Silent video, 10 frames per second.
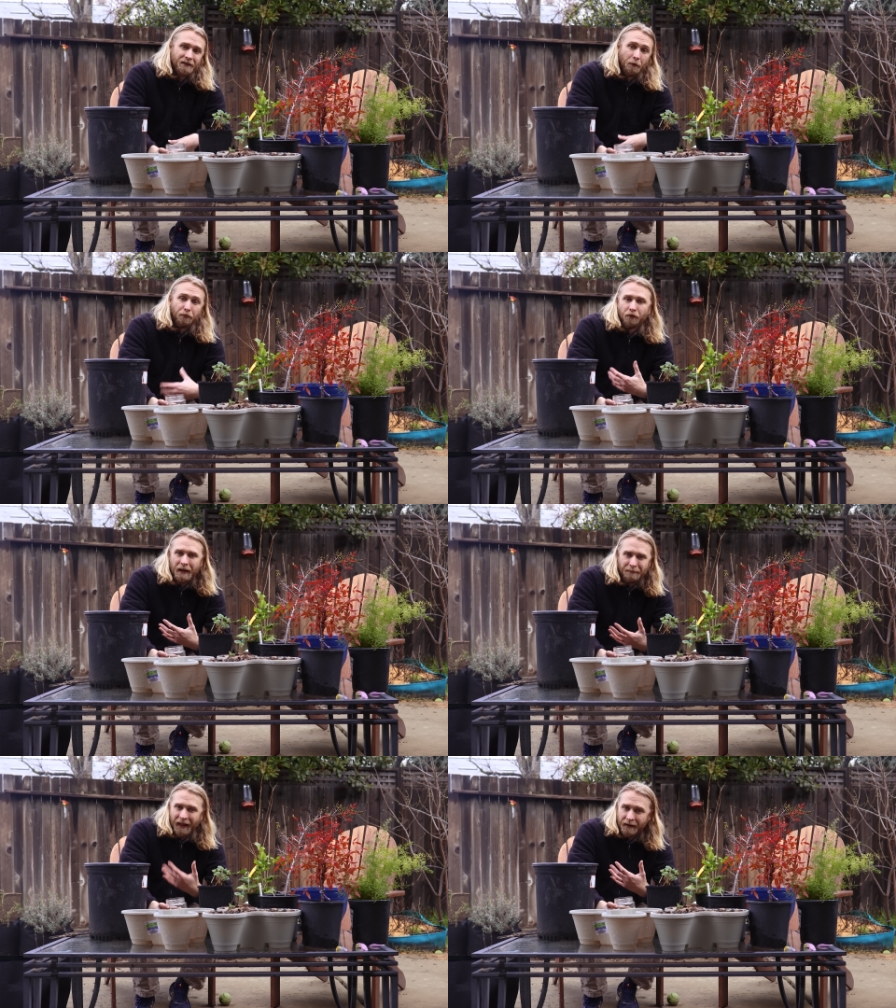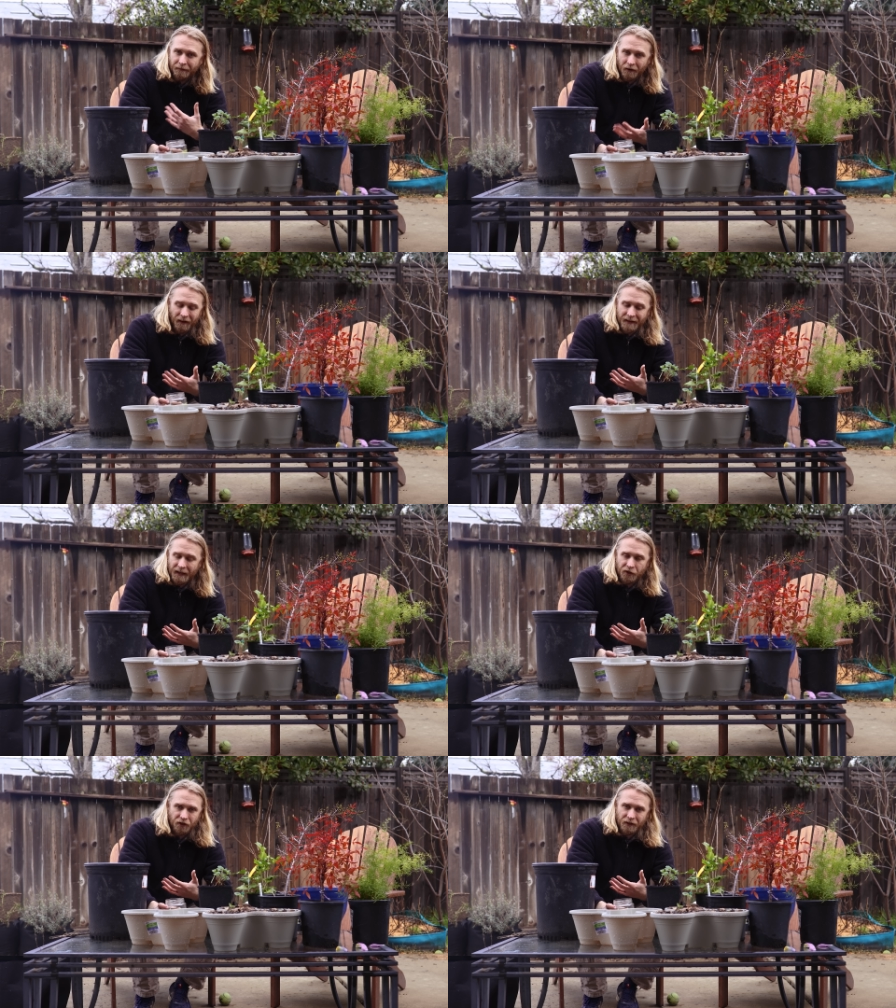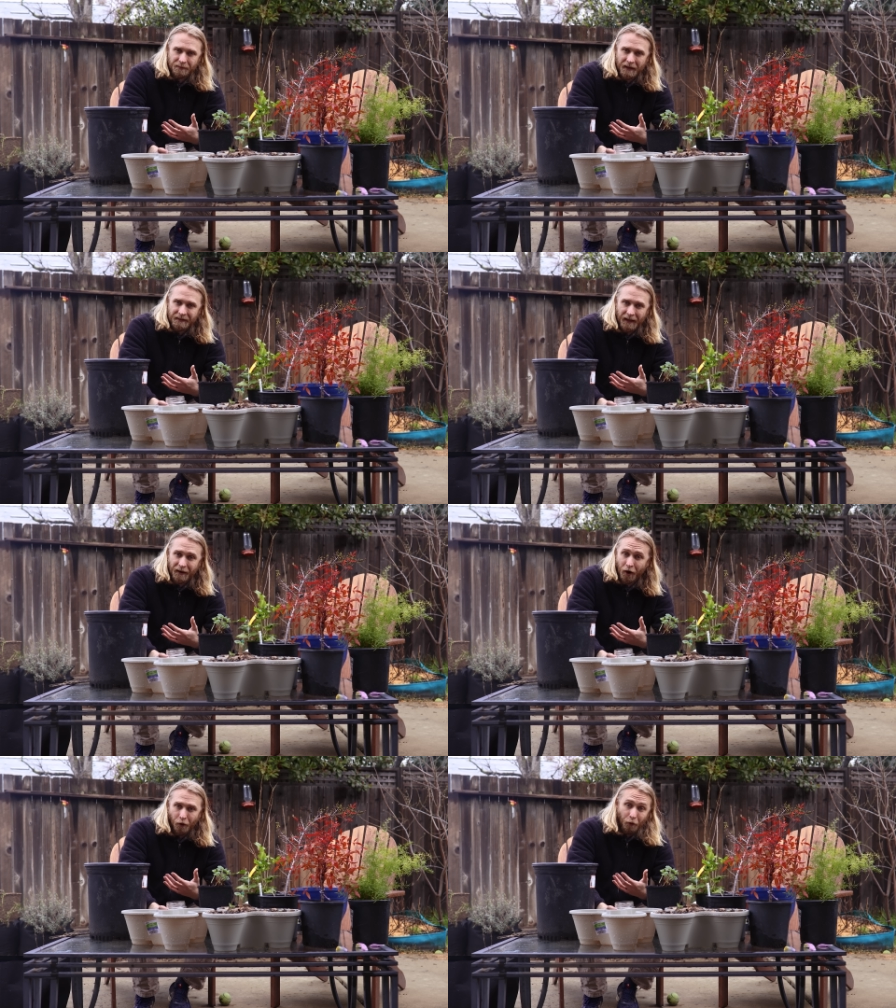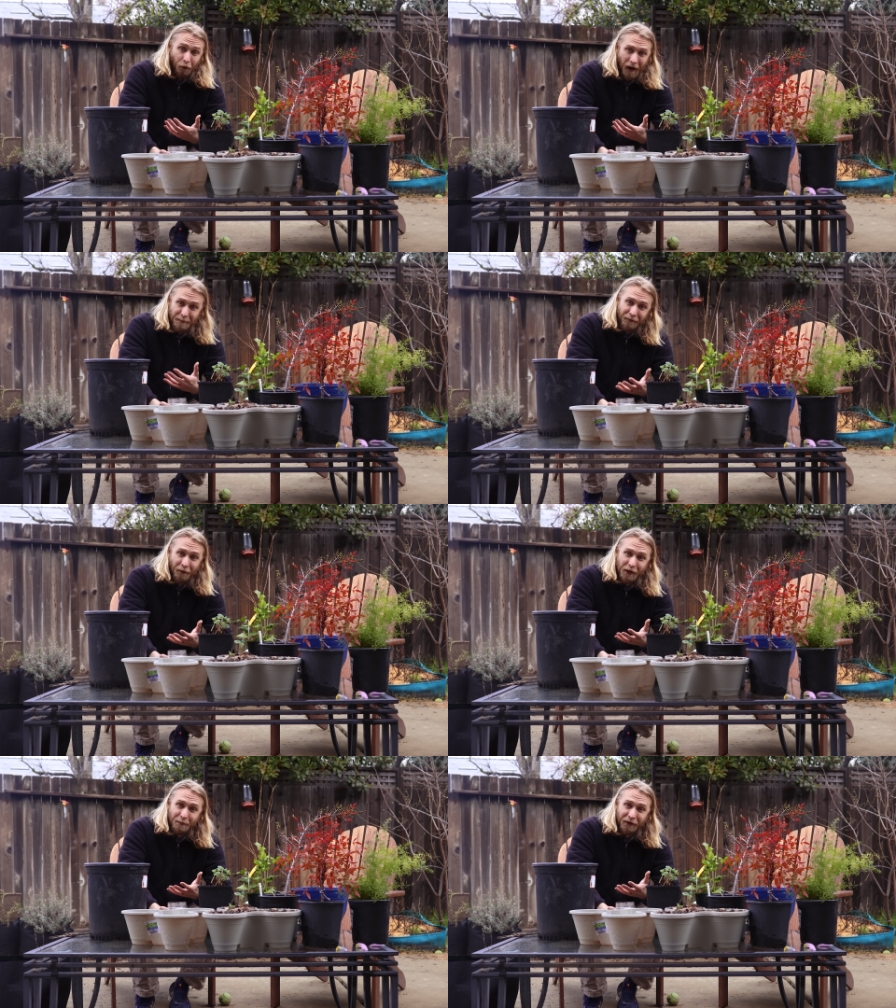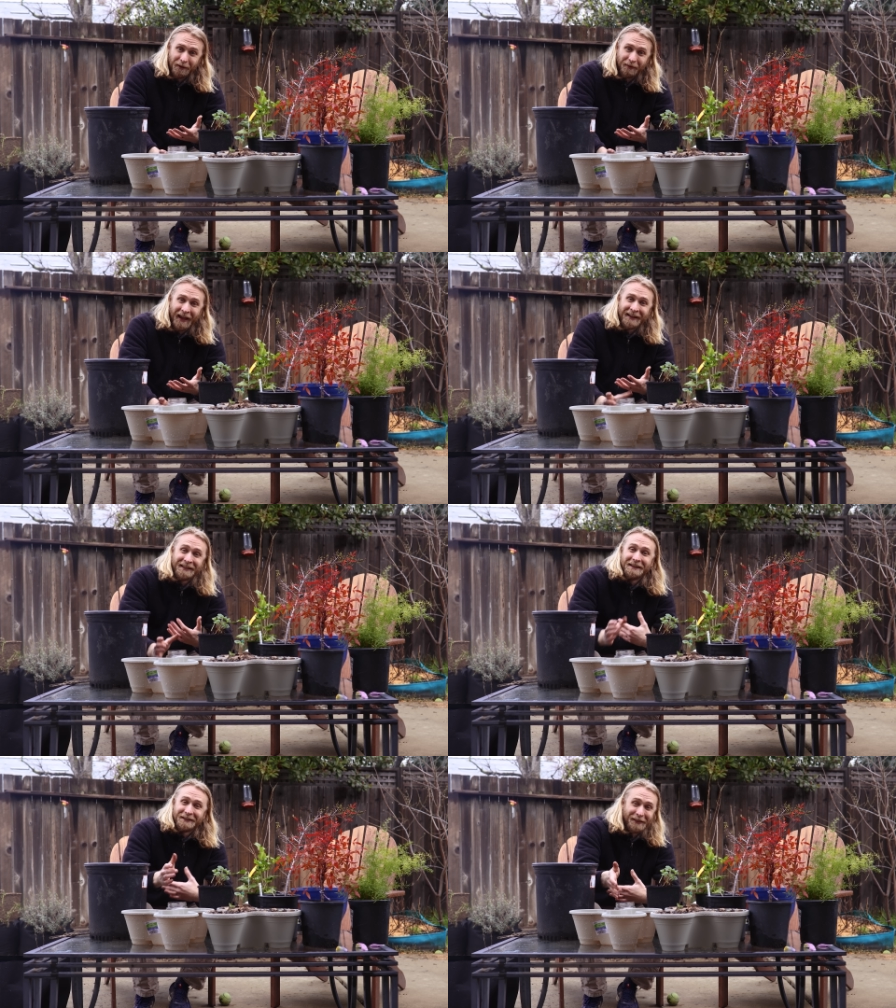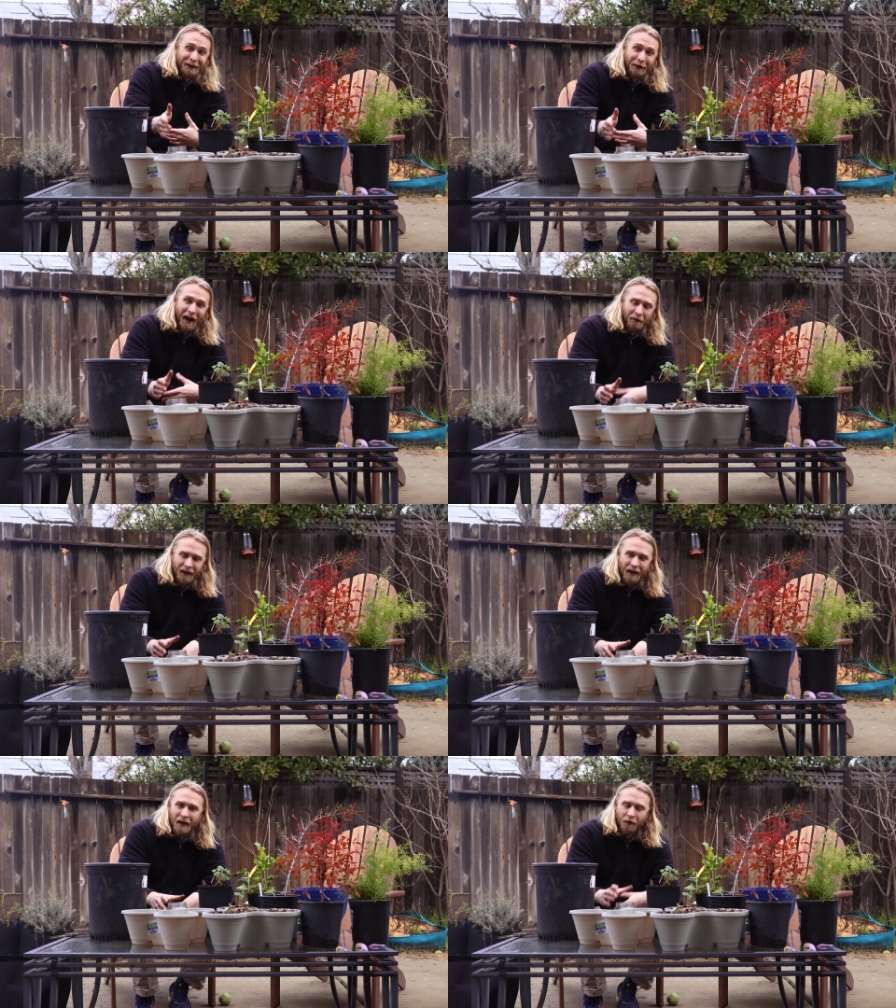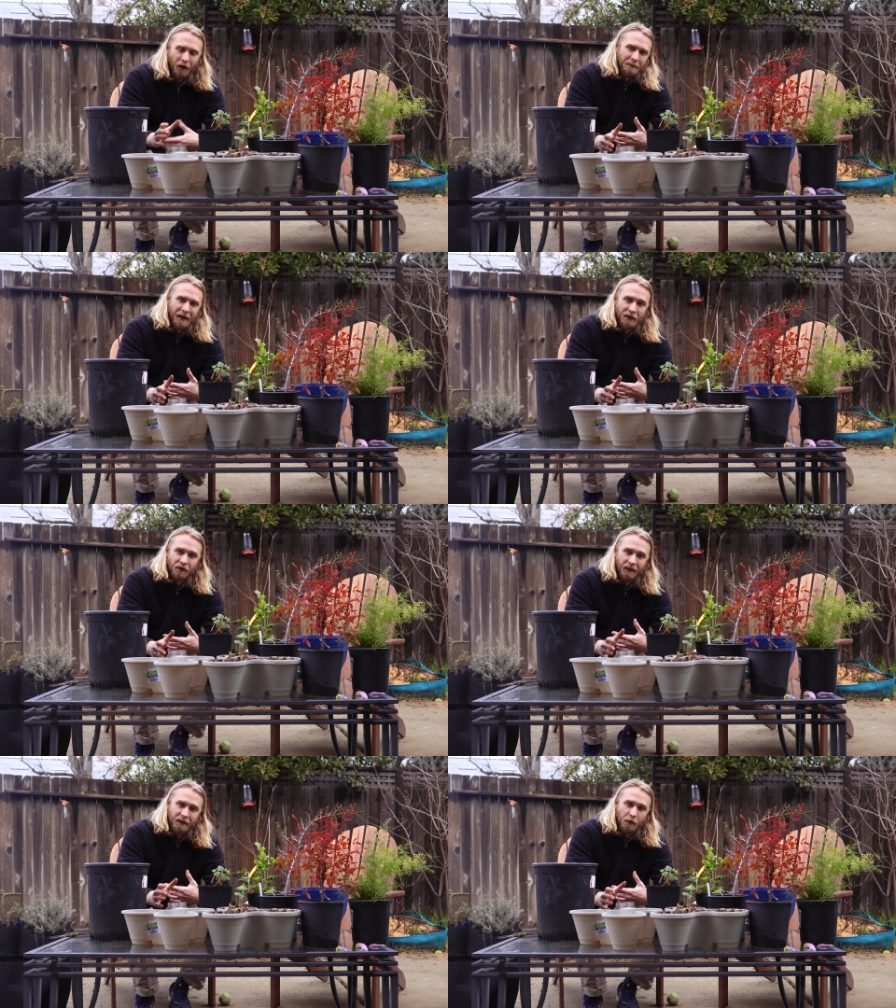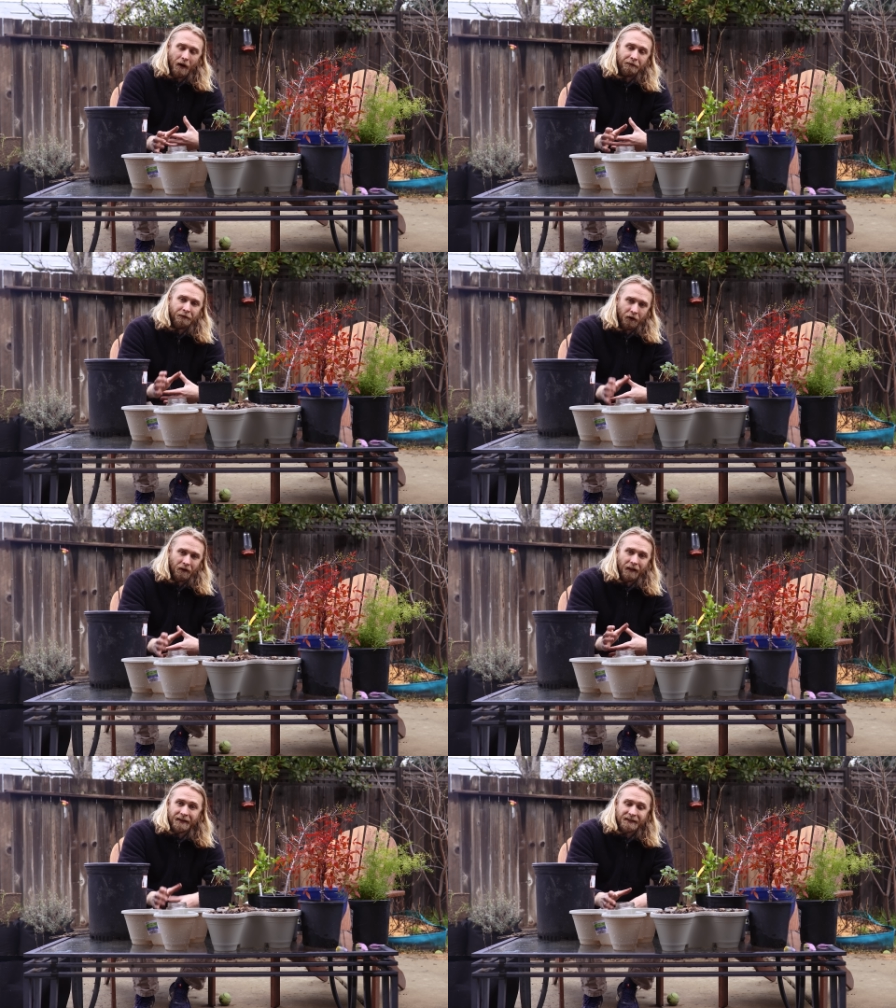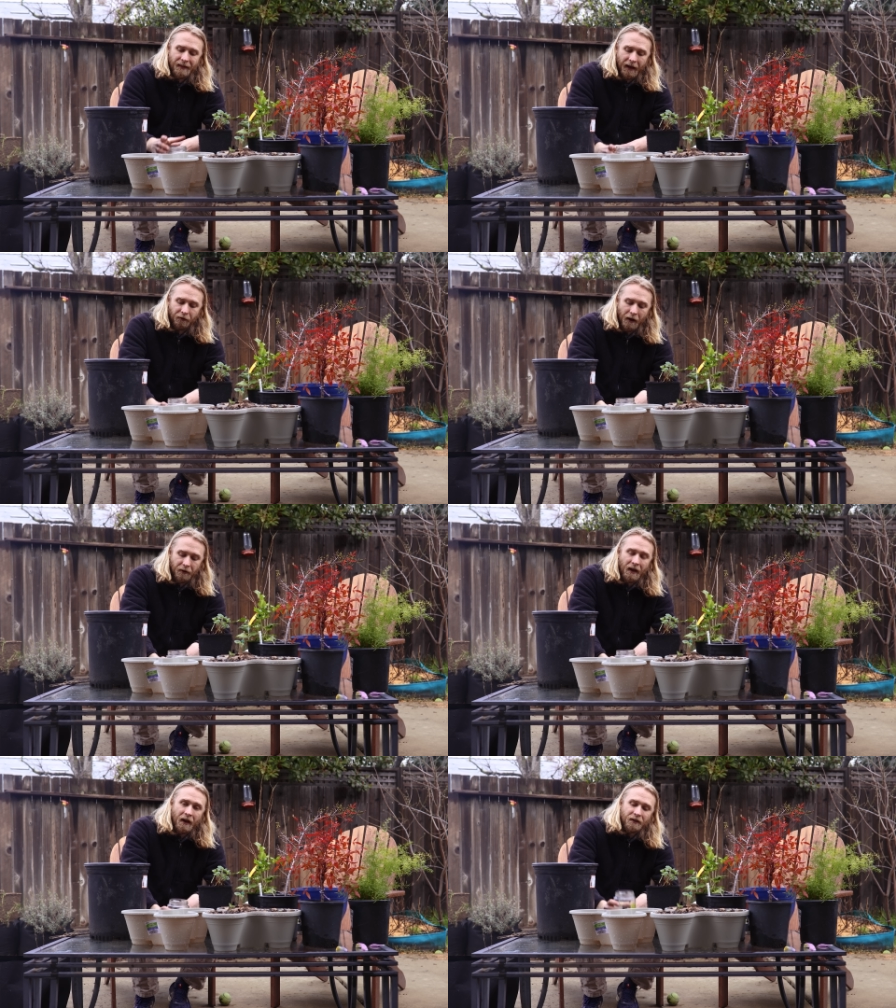So pre-plant fertilization just means that right before you put the plant into the ground, go ahead and make sure that you have fertilized that ground.